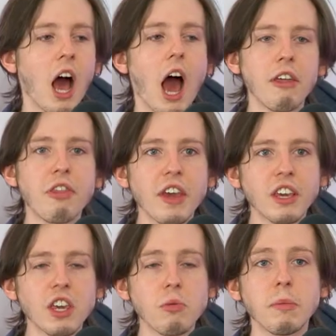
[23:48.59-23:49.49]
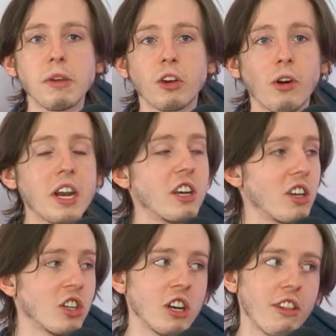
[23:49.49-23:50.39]
I think he would be a great
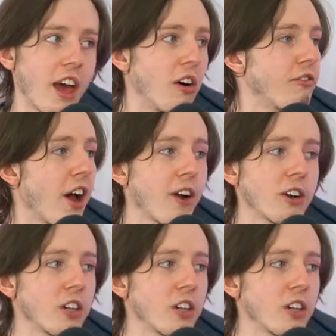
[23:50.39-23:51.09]
addition to the Hellfire